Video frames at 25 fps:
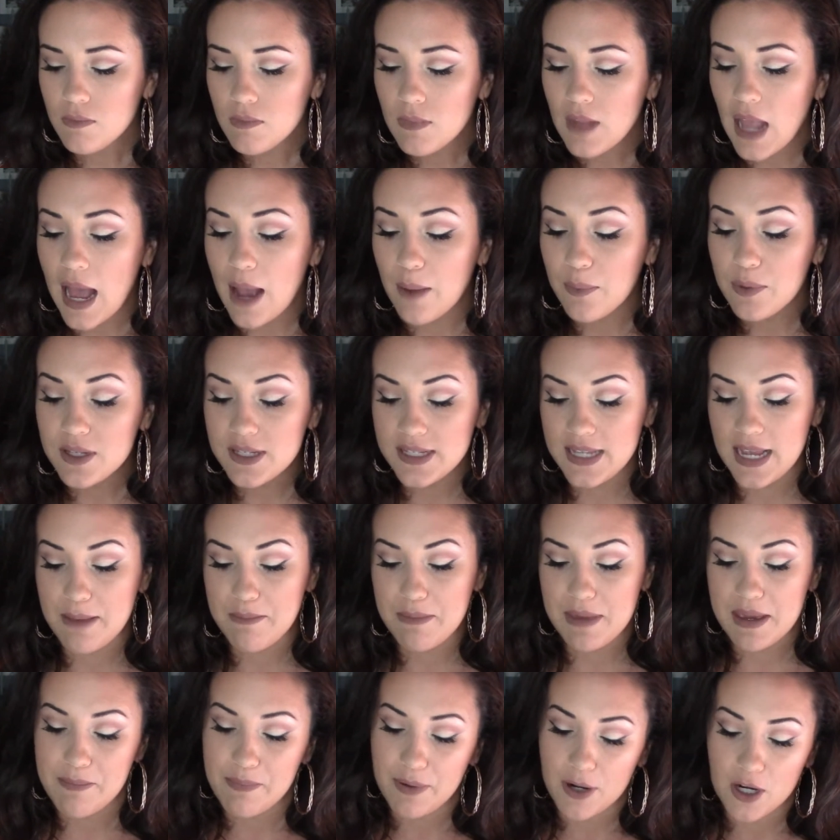I will say,
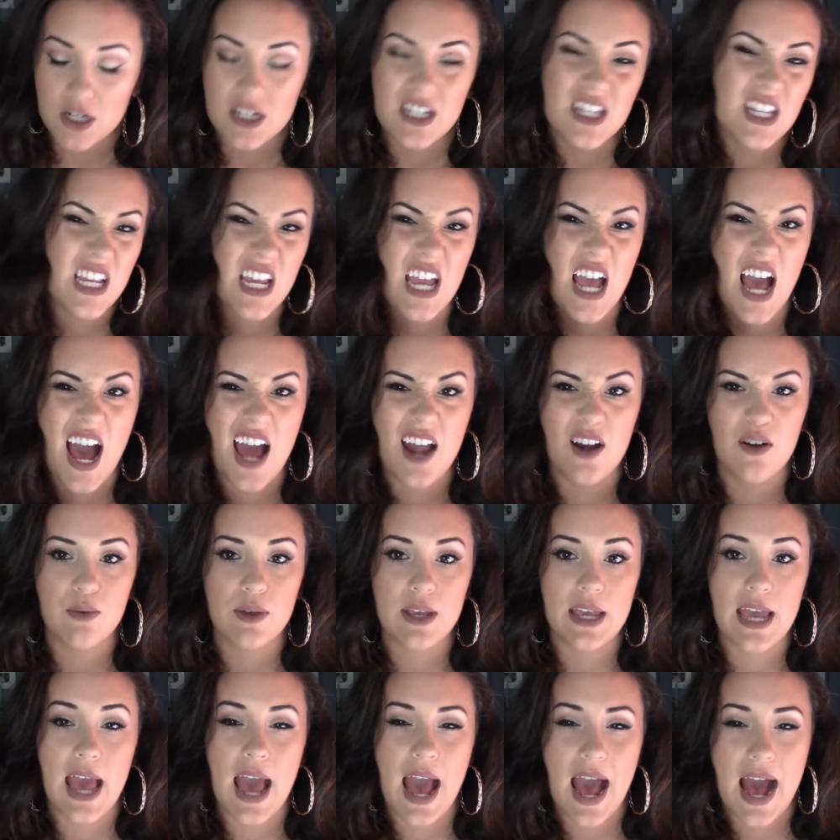me personally, I
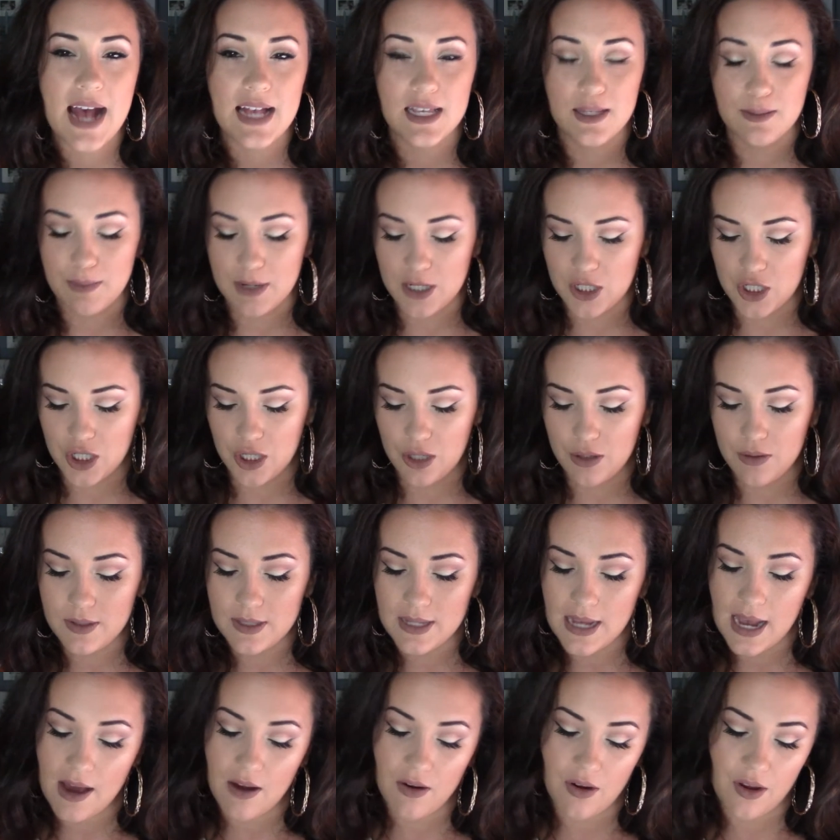don't get as much
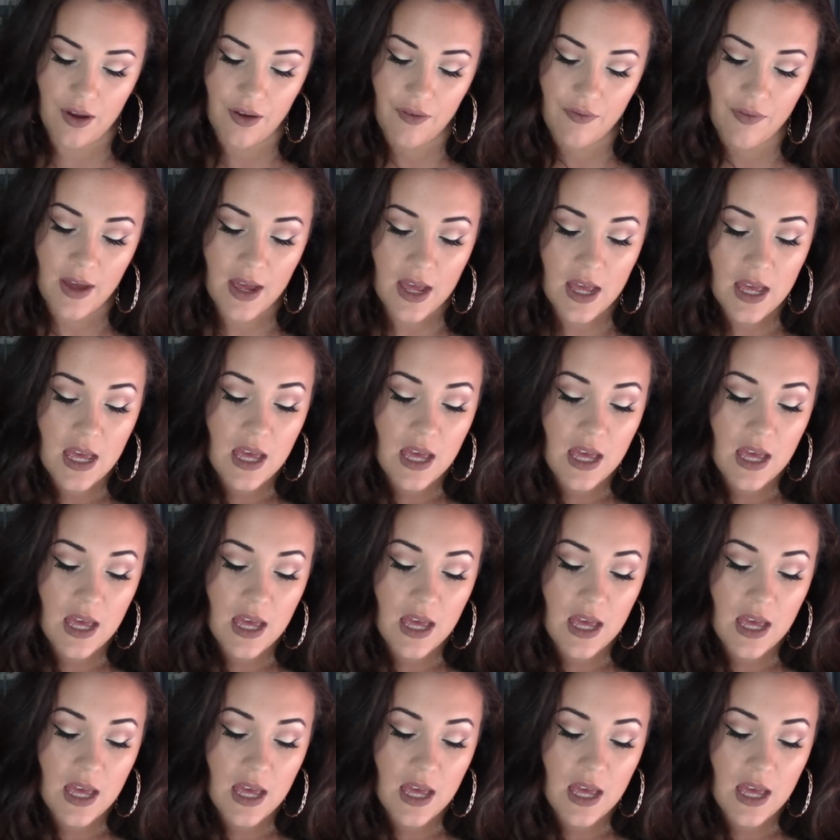use out of